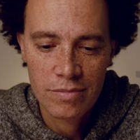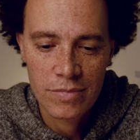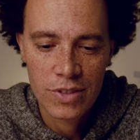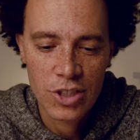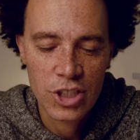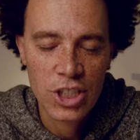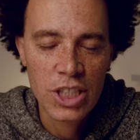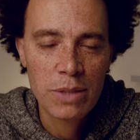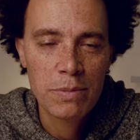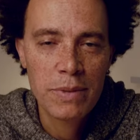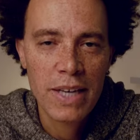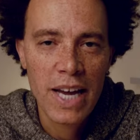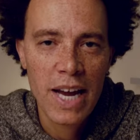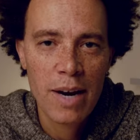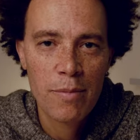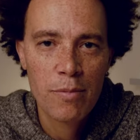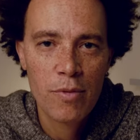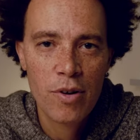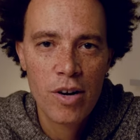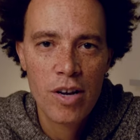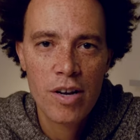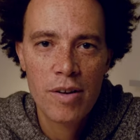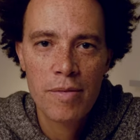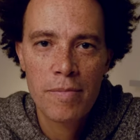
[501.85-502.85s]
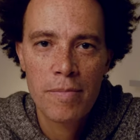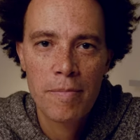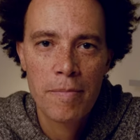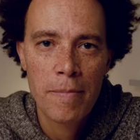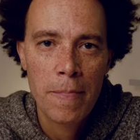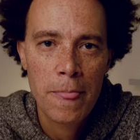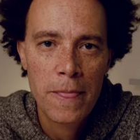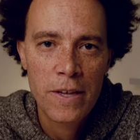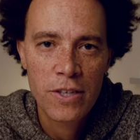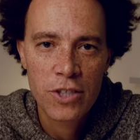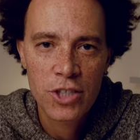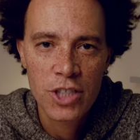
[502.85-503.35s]
Cheap camera,
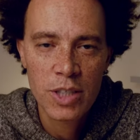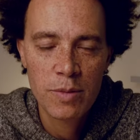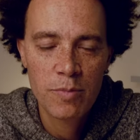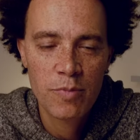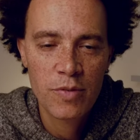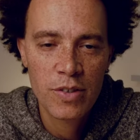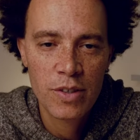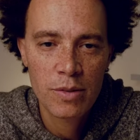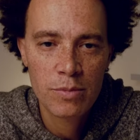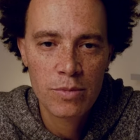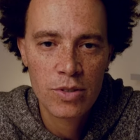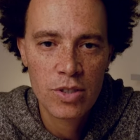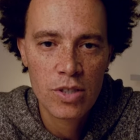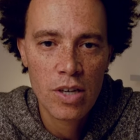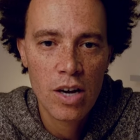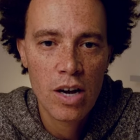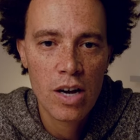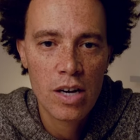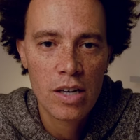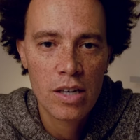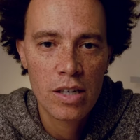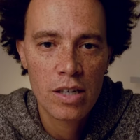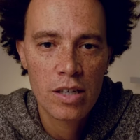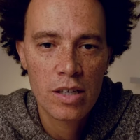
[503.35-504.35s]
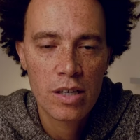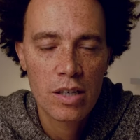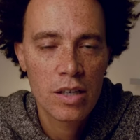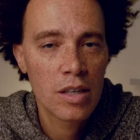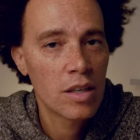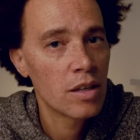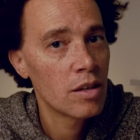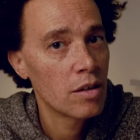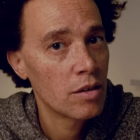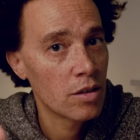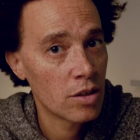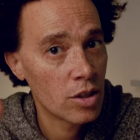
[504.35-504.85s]
cheap film stock,
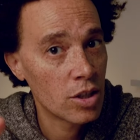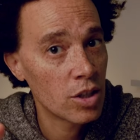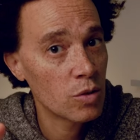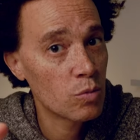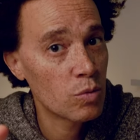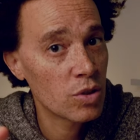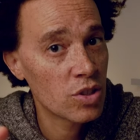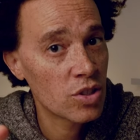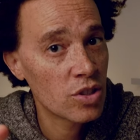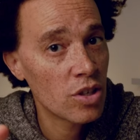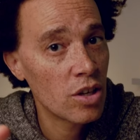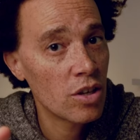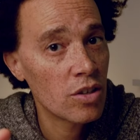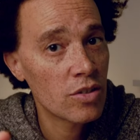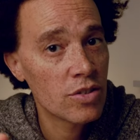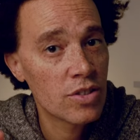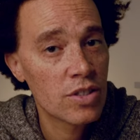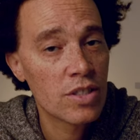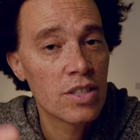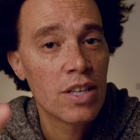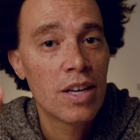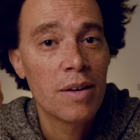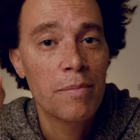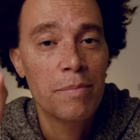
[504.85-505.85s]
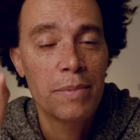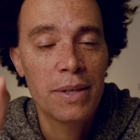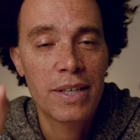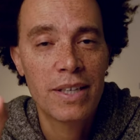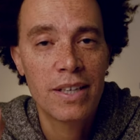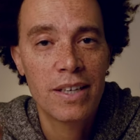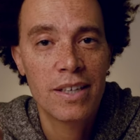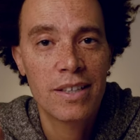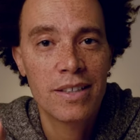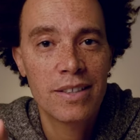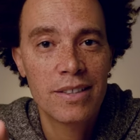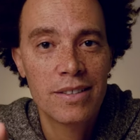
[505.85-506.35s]
good results,
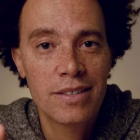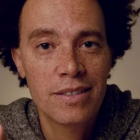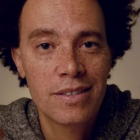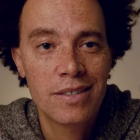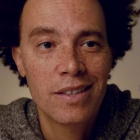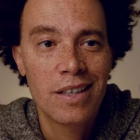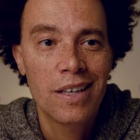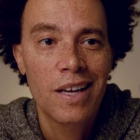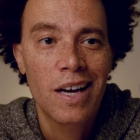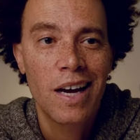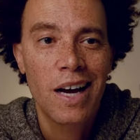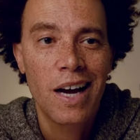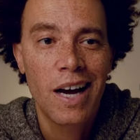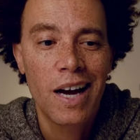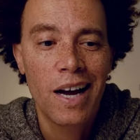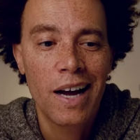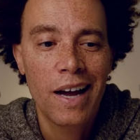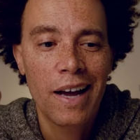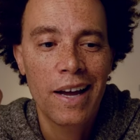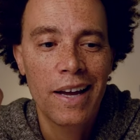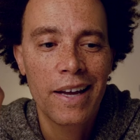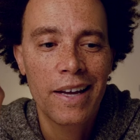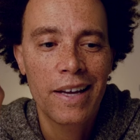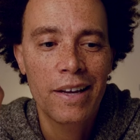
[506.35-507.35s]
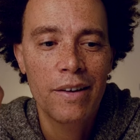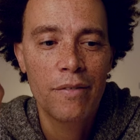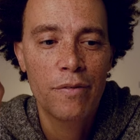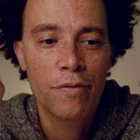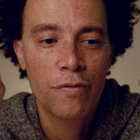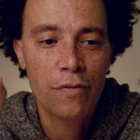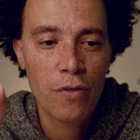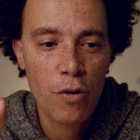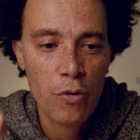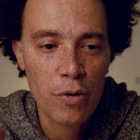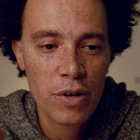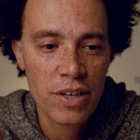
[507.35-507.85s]
because I
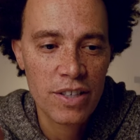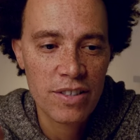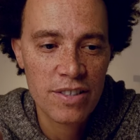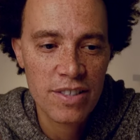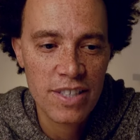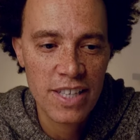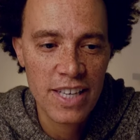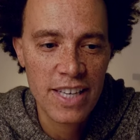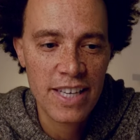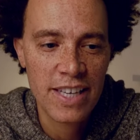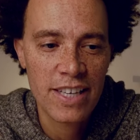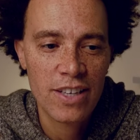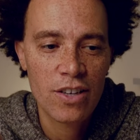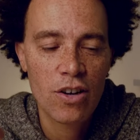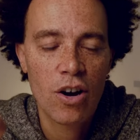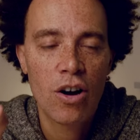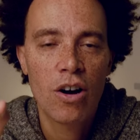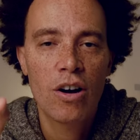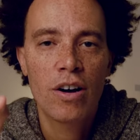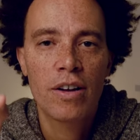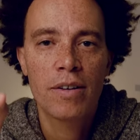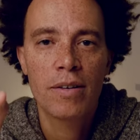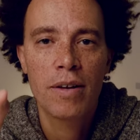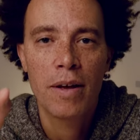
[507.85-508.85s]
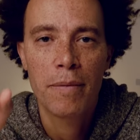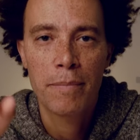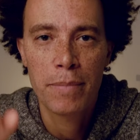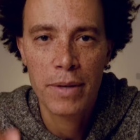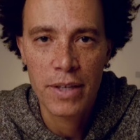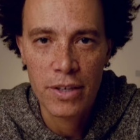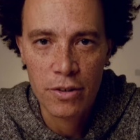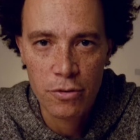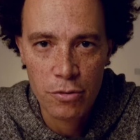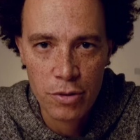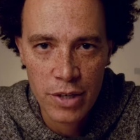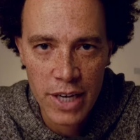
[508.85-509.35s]
focused in on
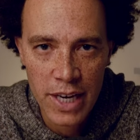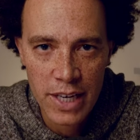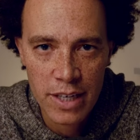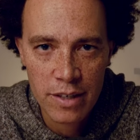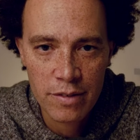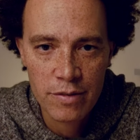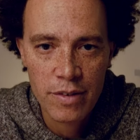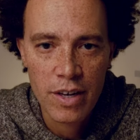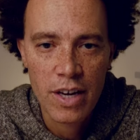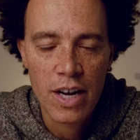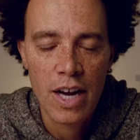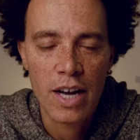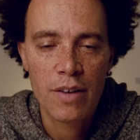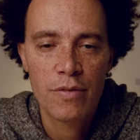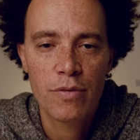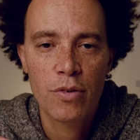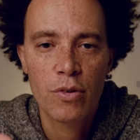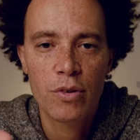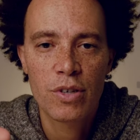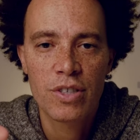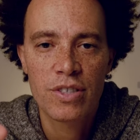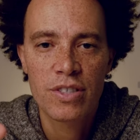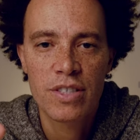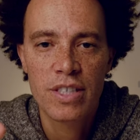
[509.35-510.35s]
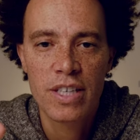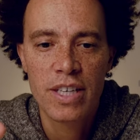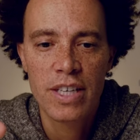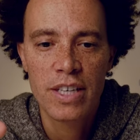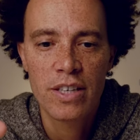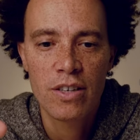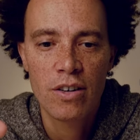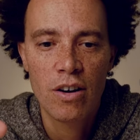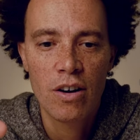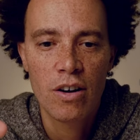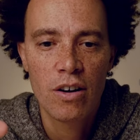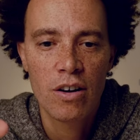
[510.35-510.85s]
being creative. I focused in
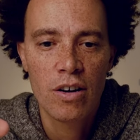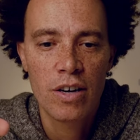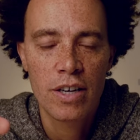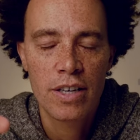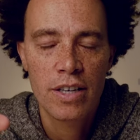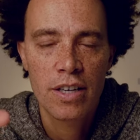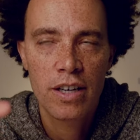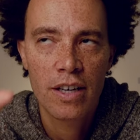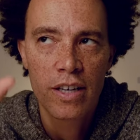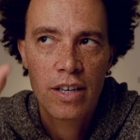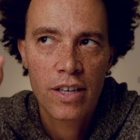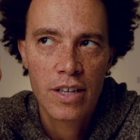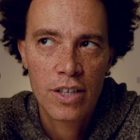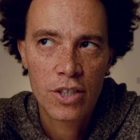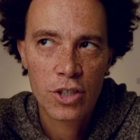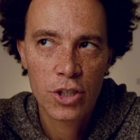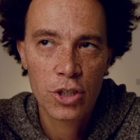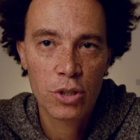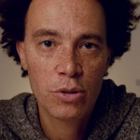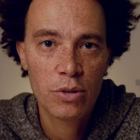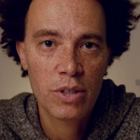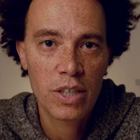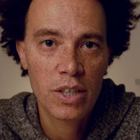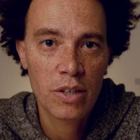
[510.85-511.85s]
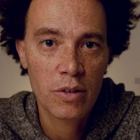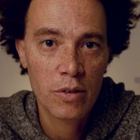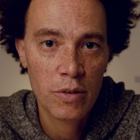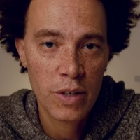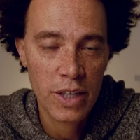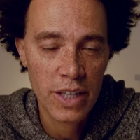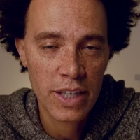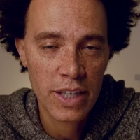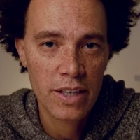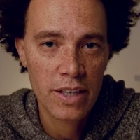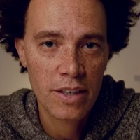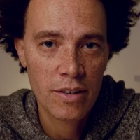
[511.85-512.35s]
on shooting
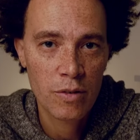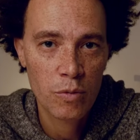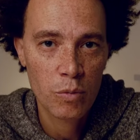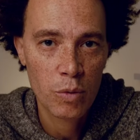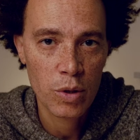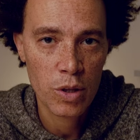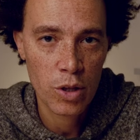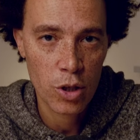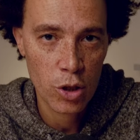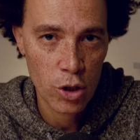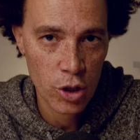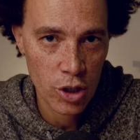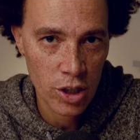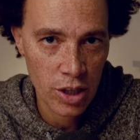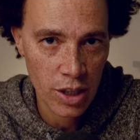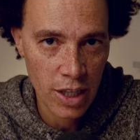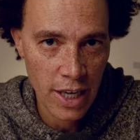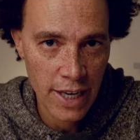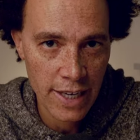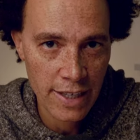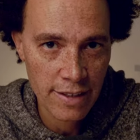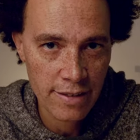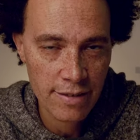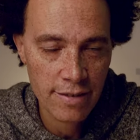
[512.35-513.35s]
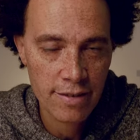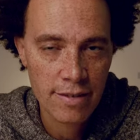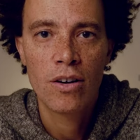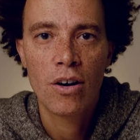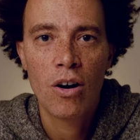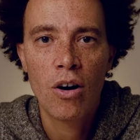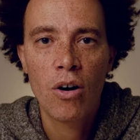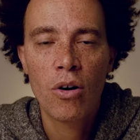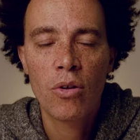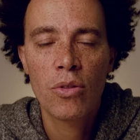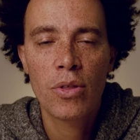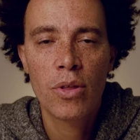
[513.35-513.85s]
with good light.
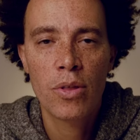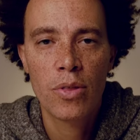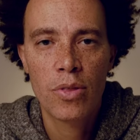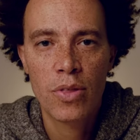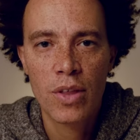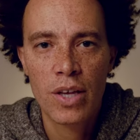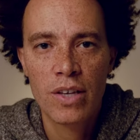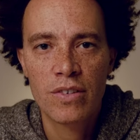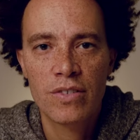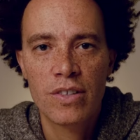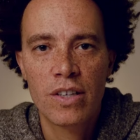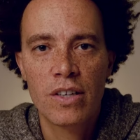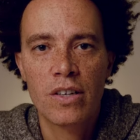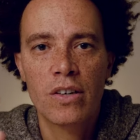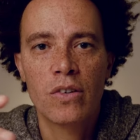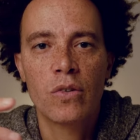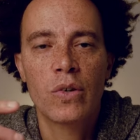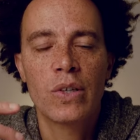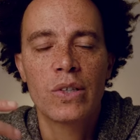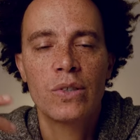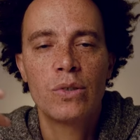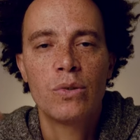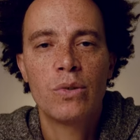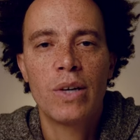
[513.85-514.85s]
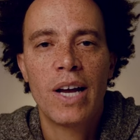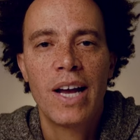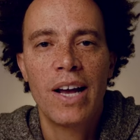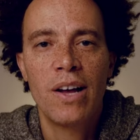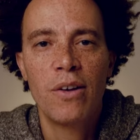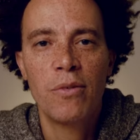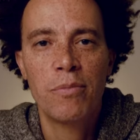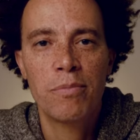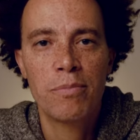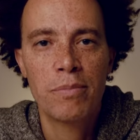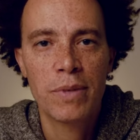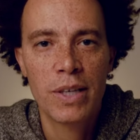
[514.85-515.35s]
All the things that are going to
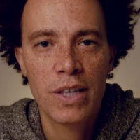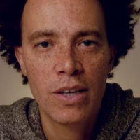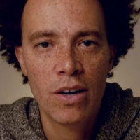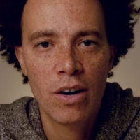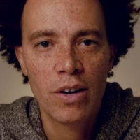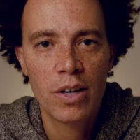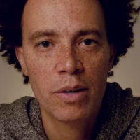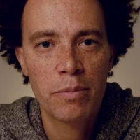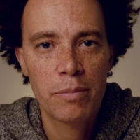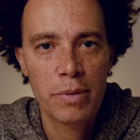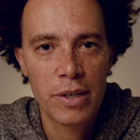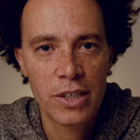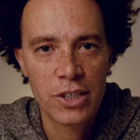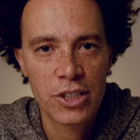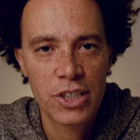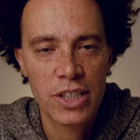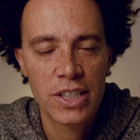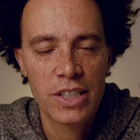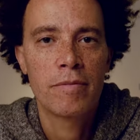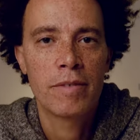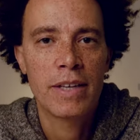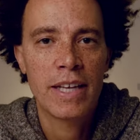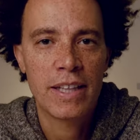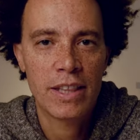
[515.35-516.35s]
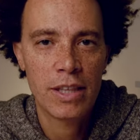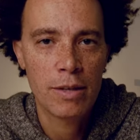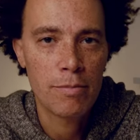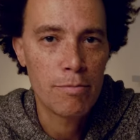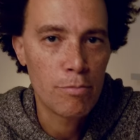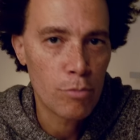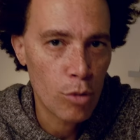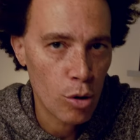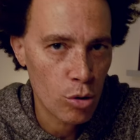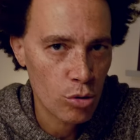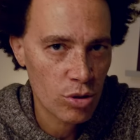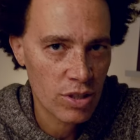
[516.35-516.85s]
help me on a budget get the
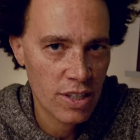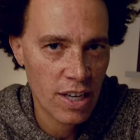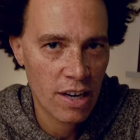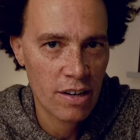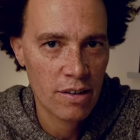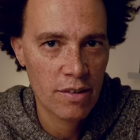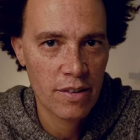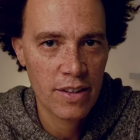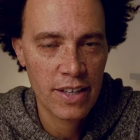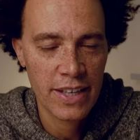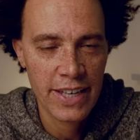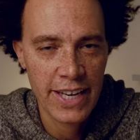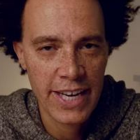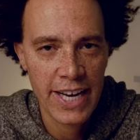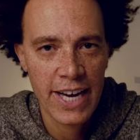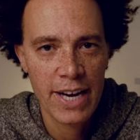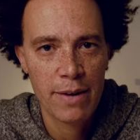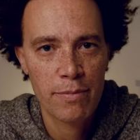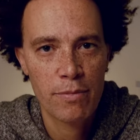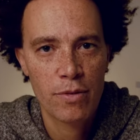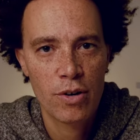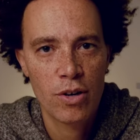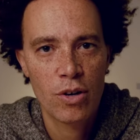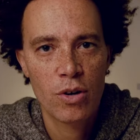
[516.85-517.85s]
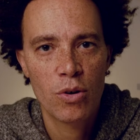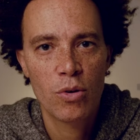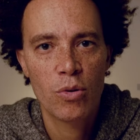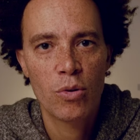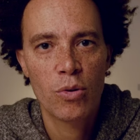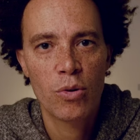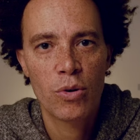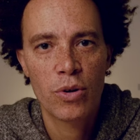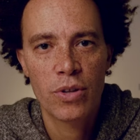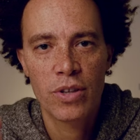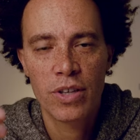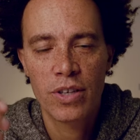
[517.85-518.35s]
most out of the camera
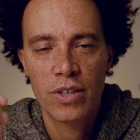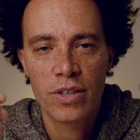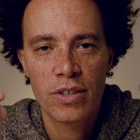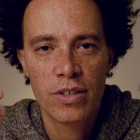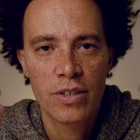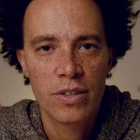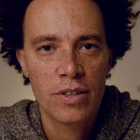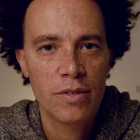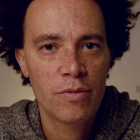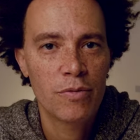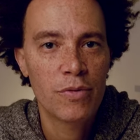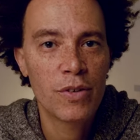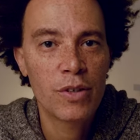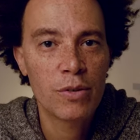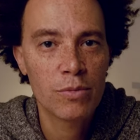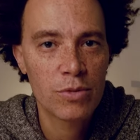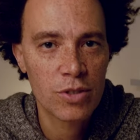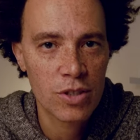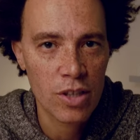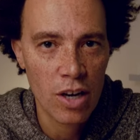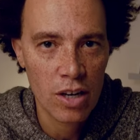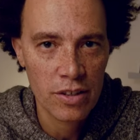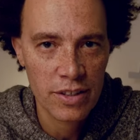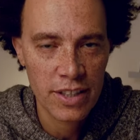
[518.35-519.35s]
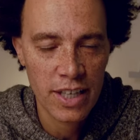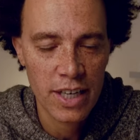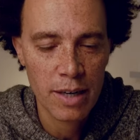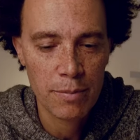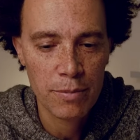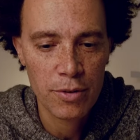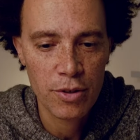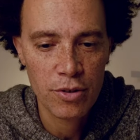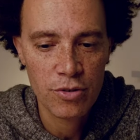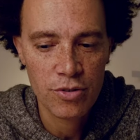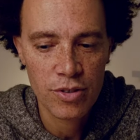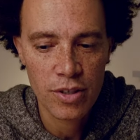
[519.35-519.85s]
or the film stock that I'm
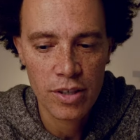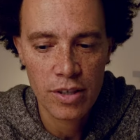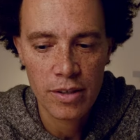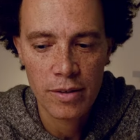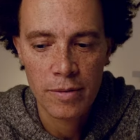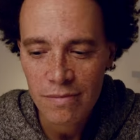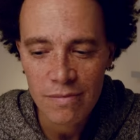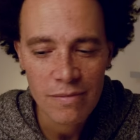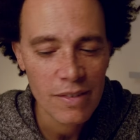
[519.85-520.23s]
using.